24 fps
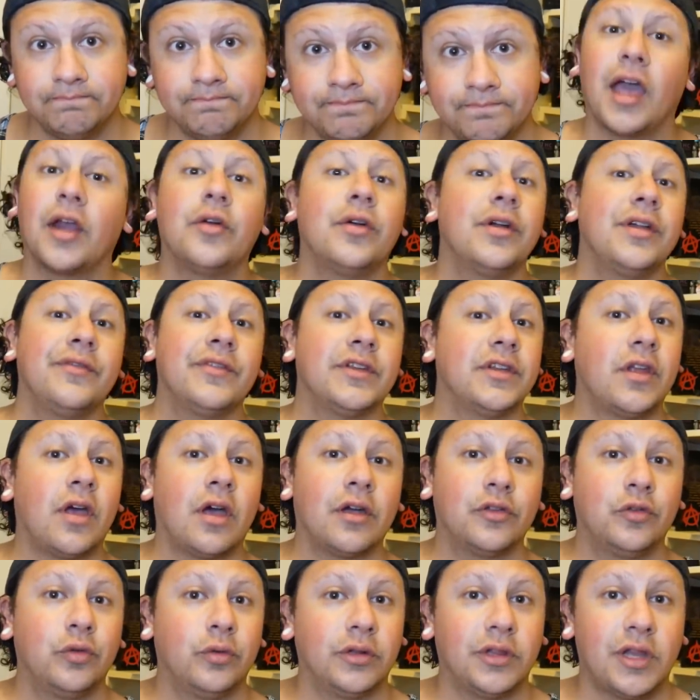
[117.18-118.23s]
I don't even
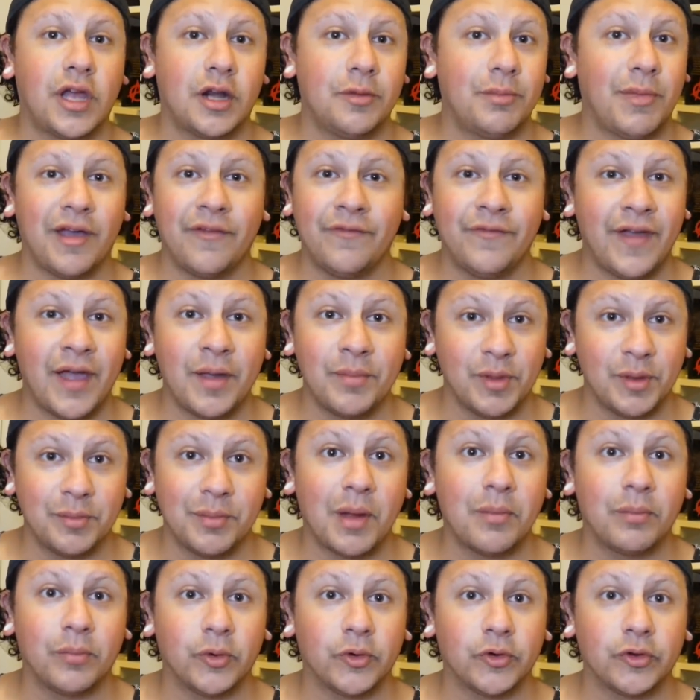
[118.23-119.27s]
talk to a lot of my family
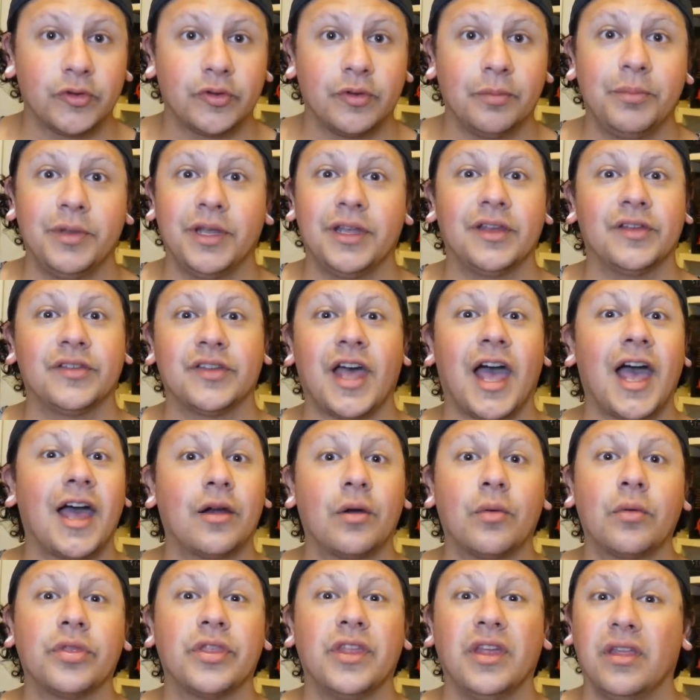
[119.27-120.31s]
members because I
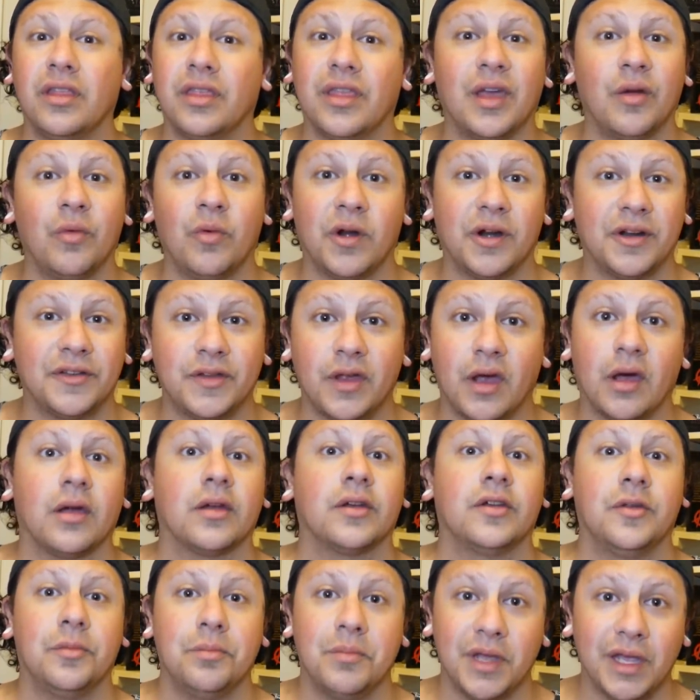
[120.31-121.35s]
don't think they want to
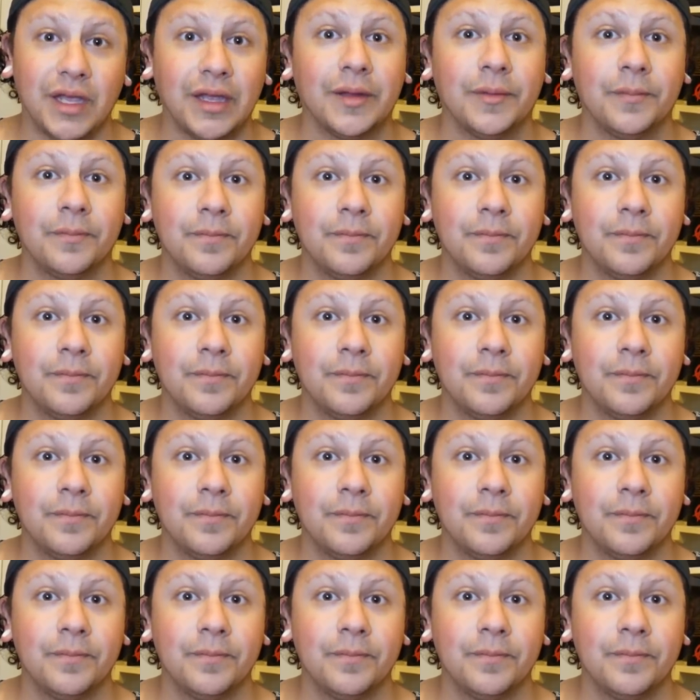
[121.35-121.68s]
talk to me.